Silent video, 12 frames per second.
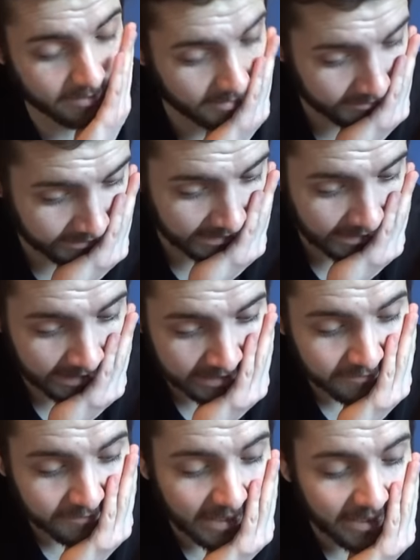Okay, and
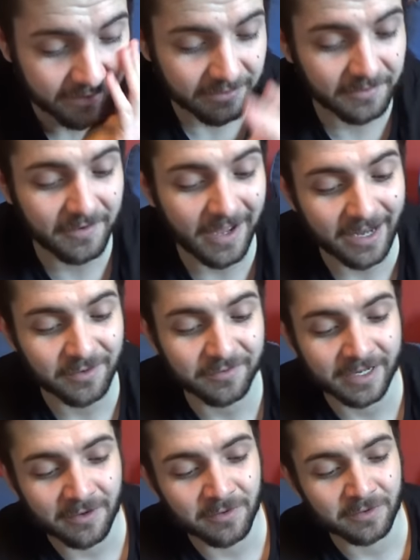the final
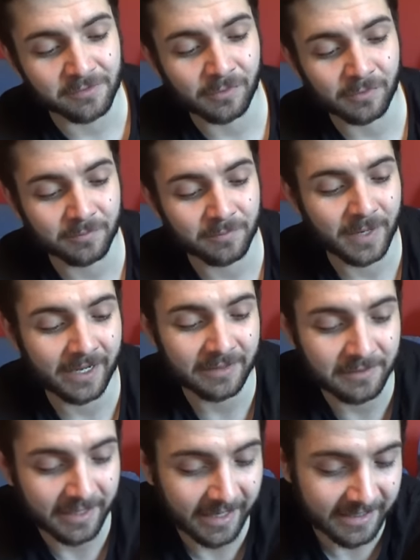thing I want to run by
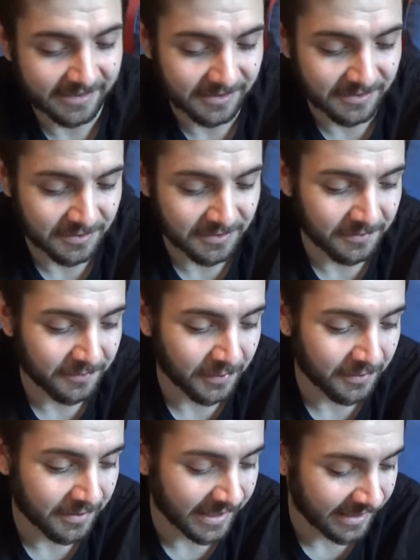you guys, just as a
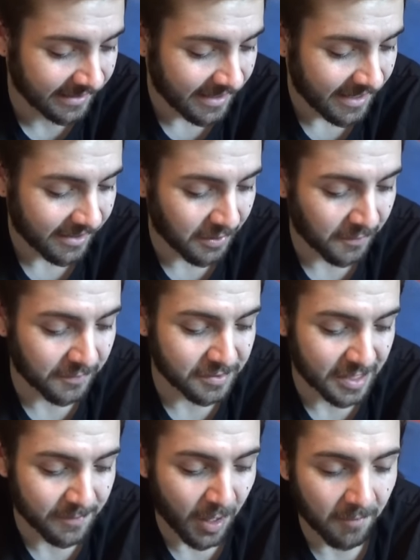fun thing, don't know if you've
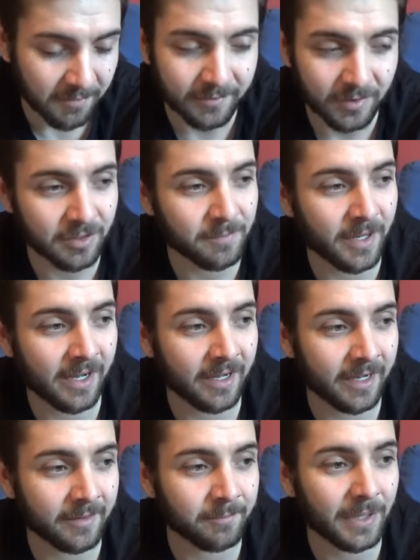seen my hobby vlog, but
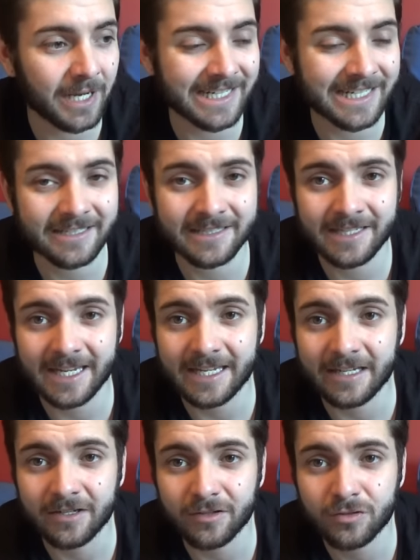I'm planning on
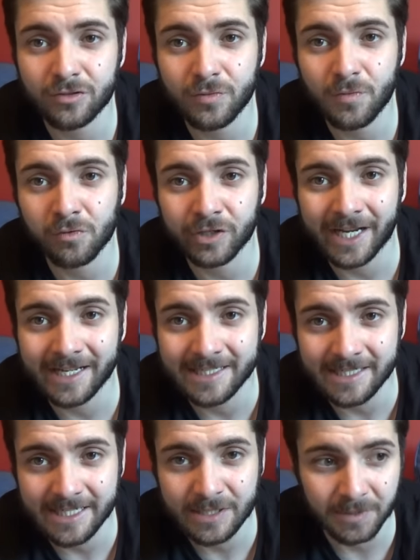taking 2 Uruk-hai
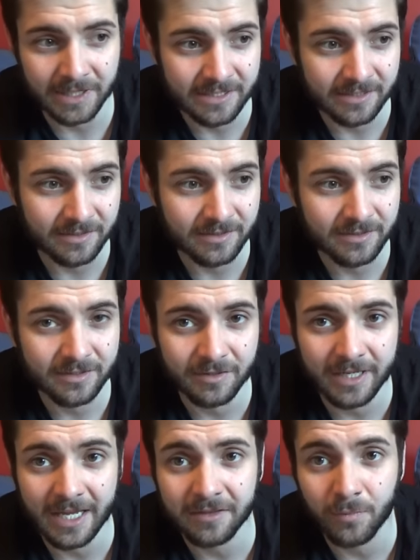Siege Ballistas to
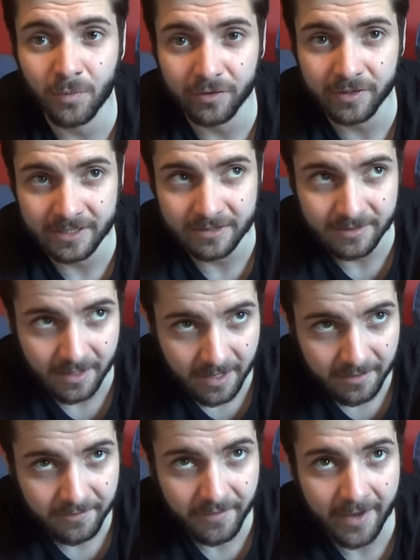Gethin Watkins'
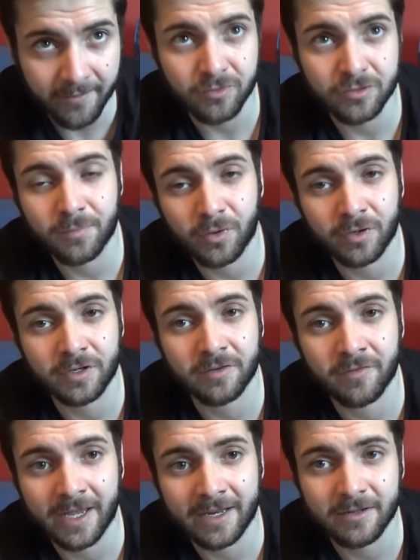500 point
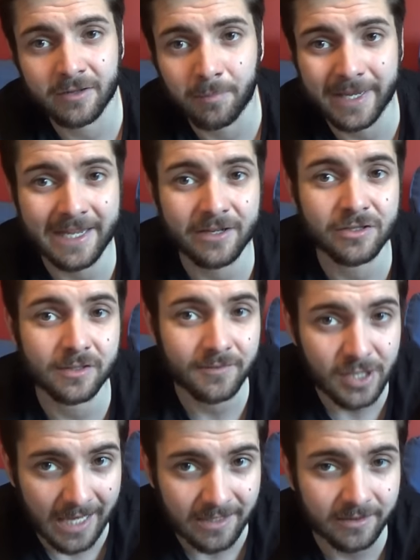event, the Beacons of
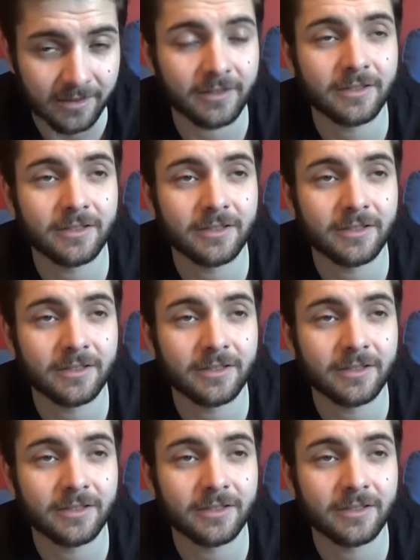Chester.